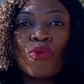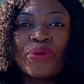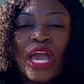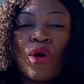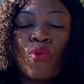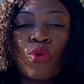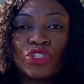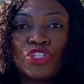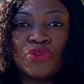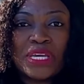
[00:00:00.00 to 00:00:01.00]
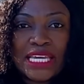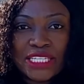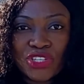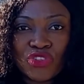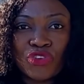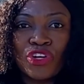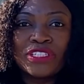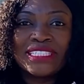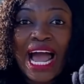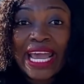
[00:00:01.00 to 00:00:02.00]
we are what you eat. So
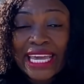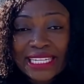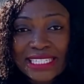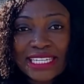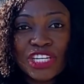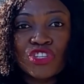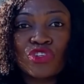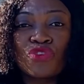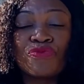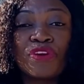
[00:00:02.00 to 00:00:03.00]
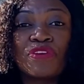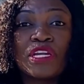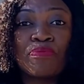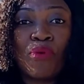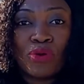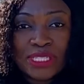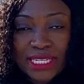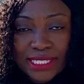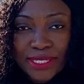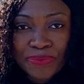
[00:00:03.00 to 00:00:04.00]
your diet is also very
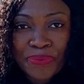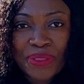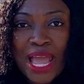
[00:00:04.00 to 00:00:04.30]
important.